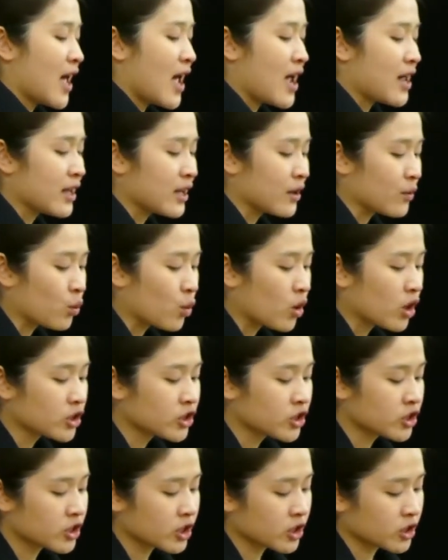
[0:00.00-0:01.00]
and he
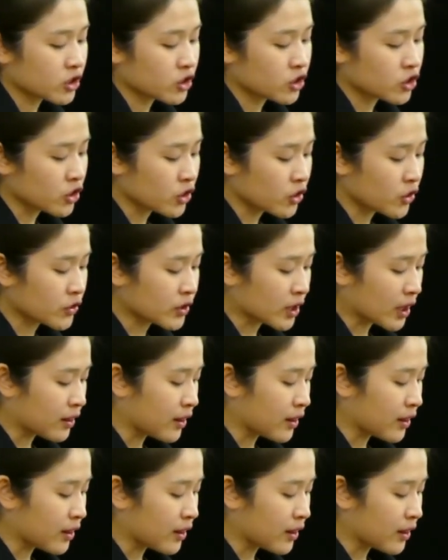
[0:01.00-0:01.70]
watched the Jews